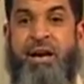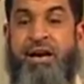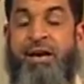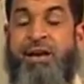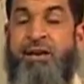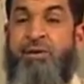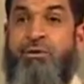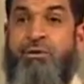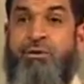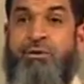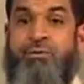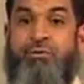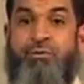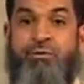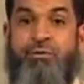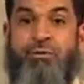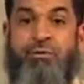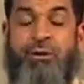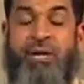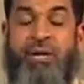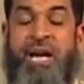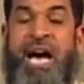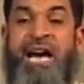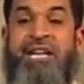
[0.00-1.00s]
He used to
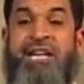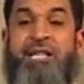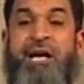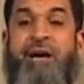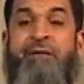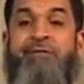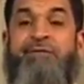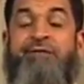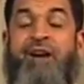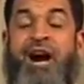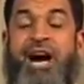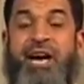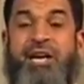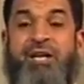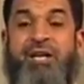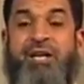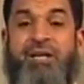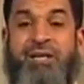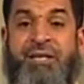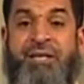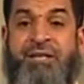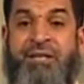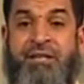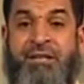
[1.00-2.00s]
light a
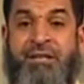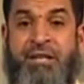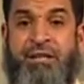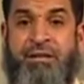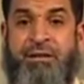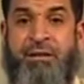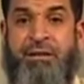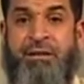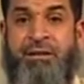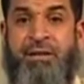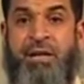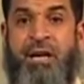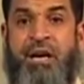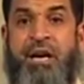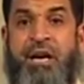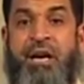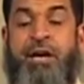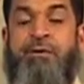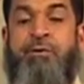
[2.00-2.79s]
fire in the desert